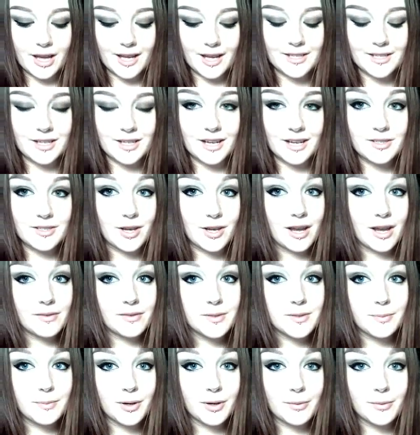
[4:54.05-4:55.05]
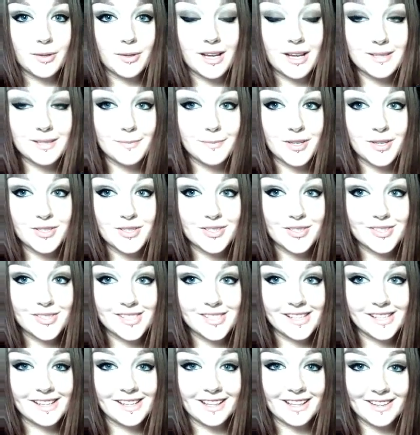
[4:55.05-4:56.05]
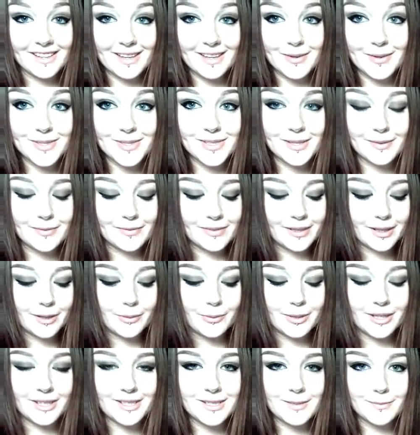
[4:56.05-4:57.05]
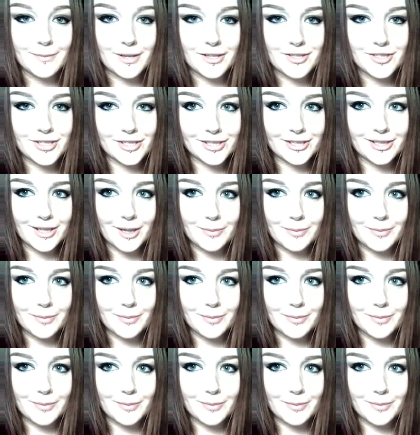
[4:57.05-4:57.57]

and I don't have to put on as much concealer. That was something I wanted to mention.